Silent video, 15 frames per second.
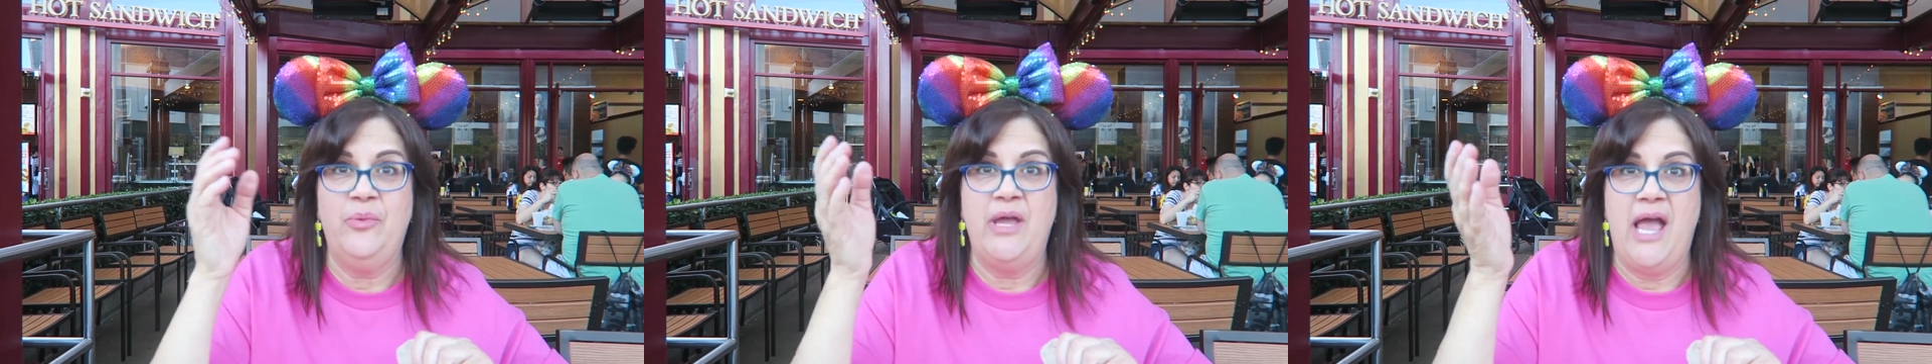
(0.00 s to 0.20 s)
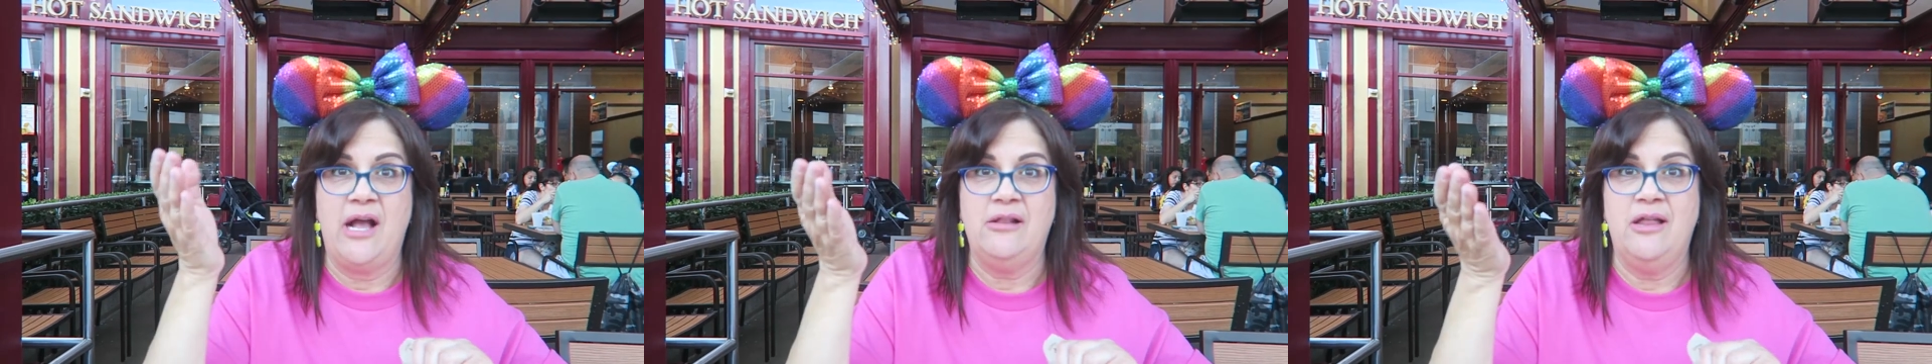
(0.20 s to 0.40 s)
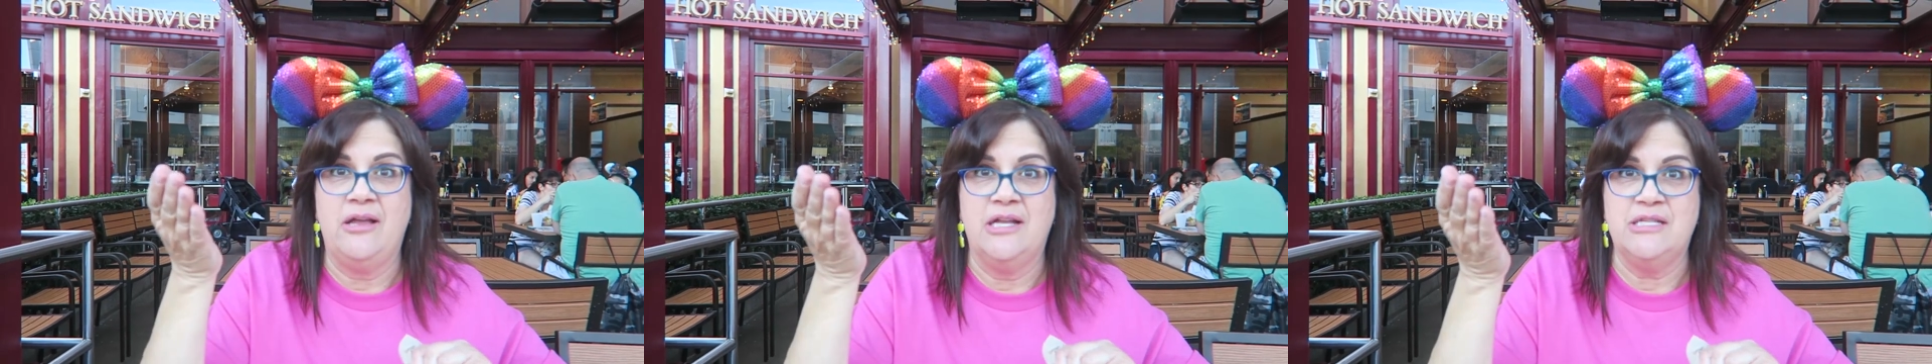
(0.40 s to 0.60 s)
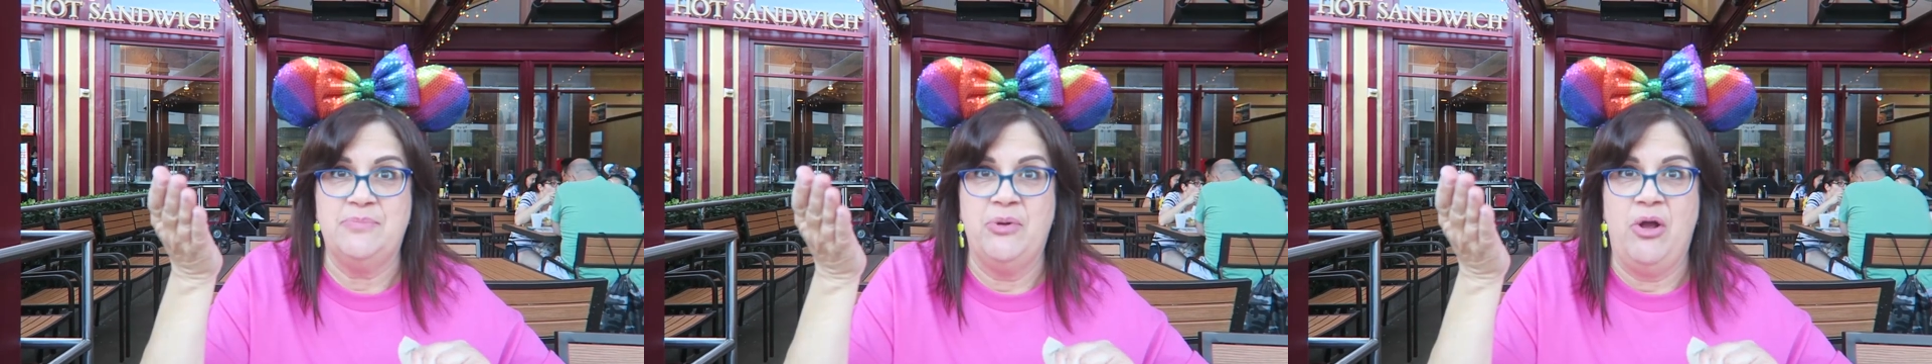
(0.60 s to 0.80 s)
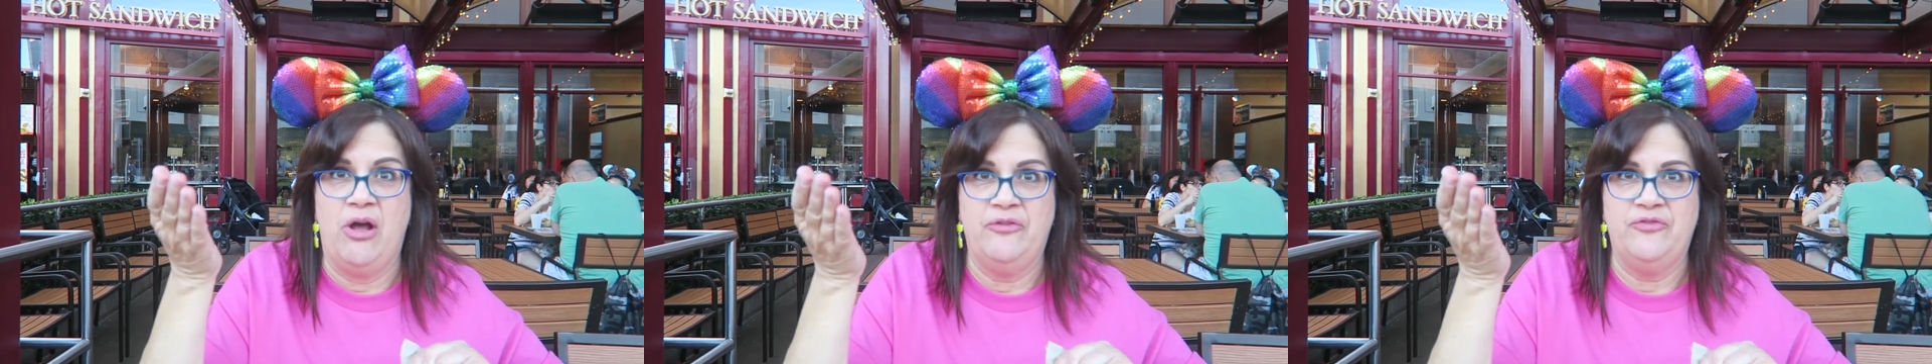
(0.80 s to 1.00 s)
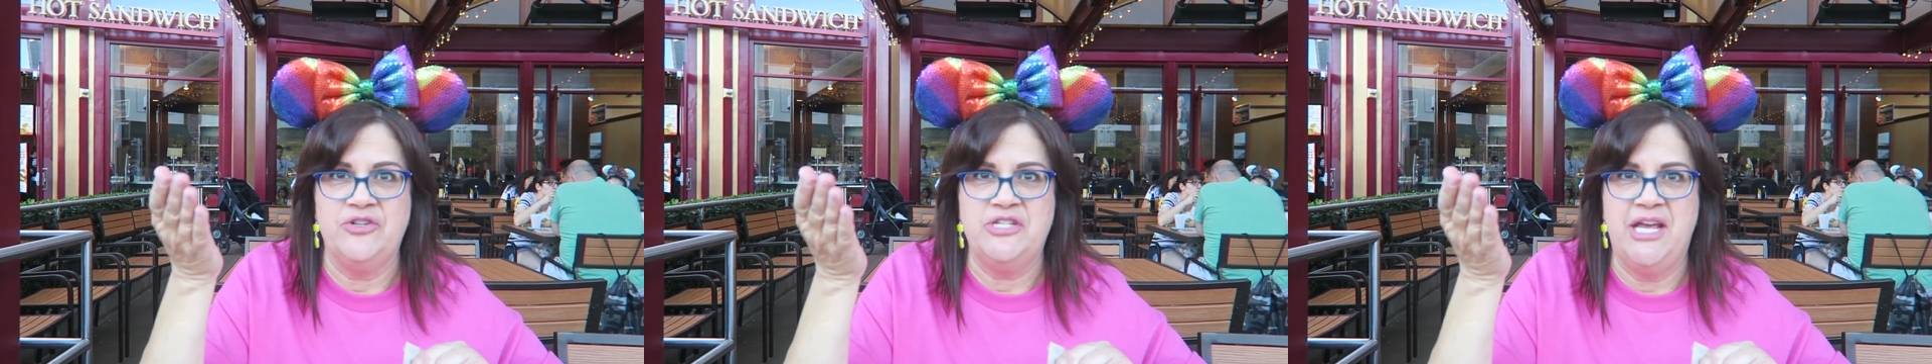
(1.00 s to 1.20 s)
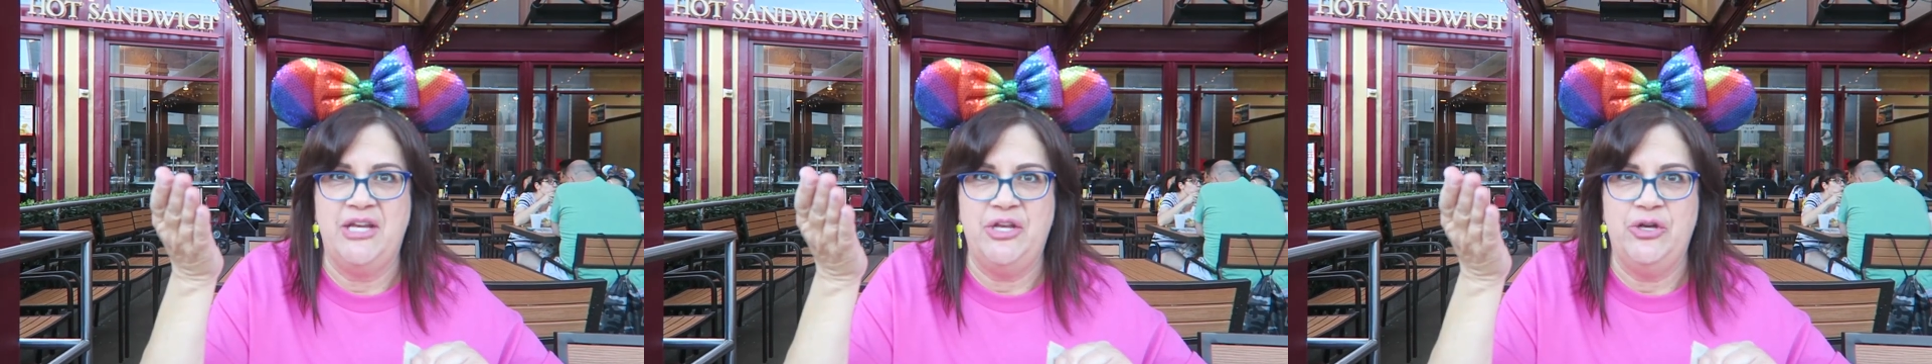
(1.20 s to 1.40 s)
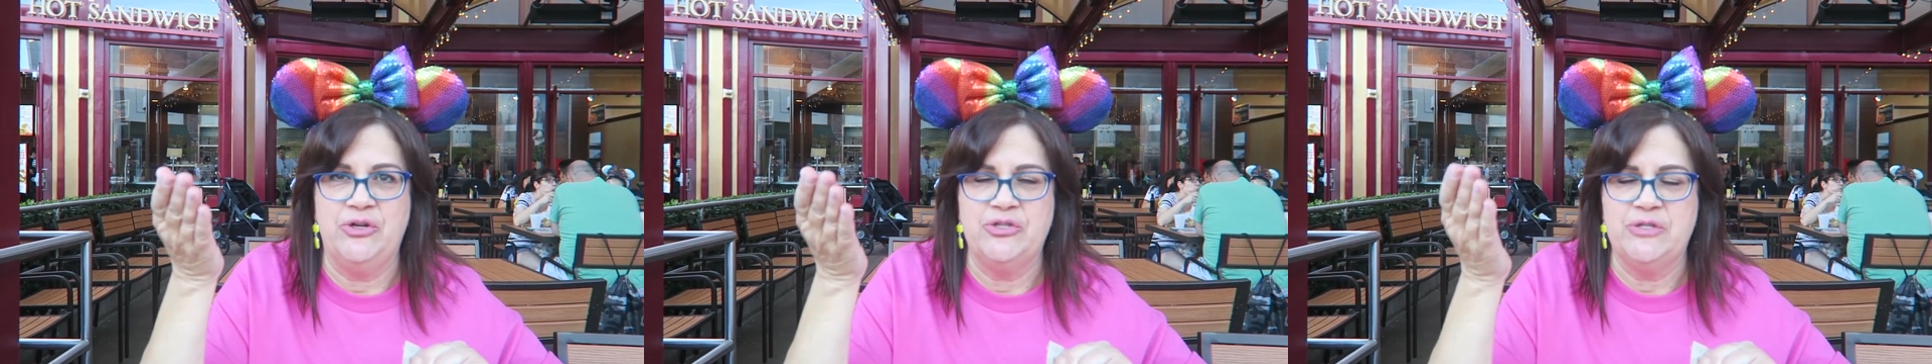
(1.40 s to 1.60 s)
We act like it's been gone for
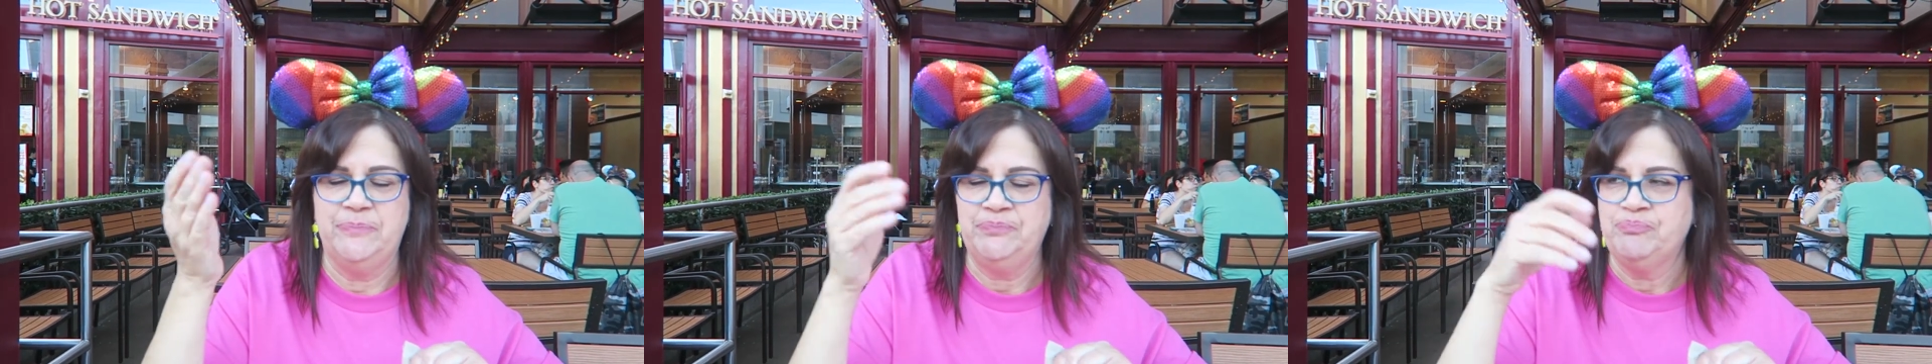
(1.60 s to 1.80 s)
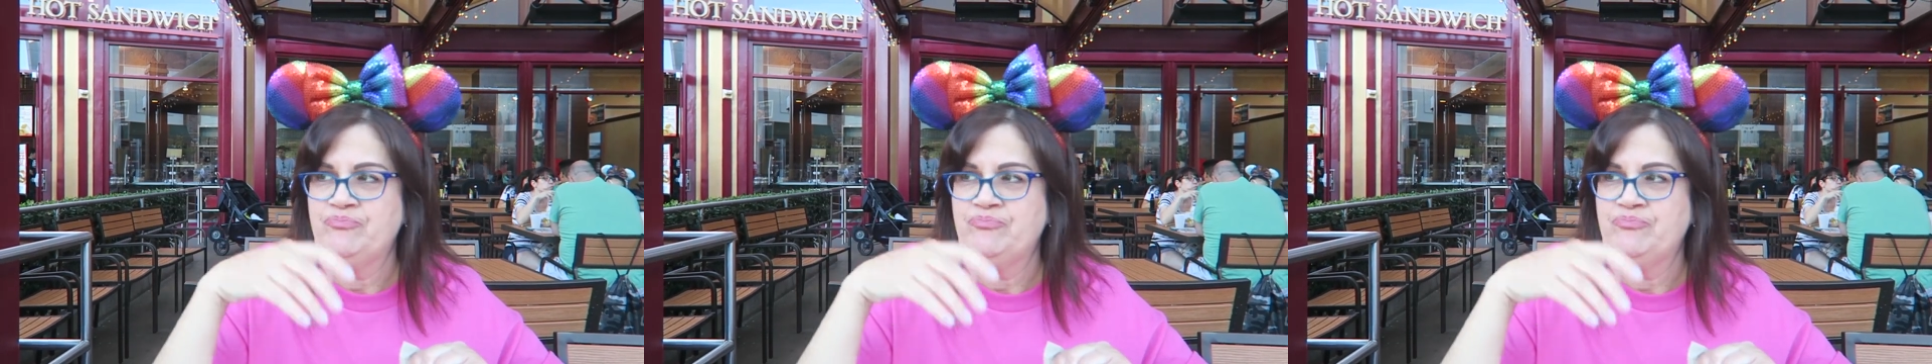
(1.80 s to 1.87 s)
10 years,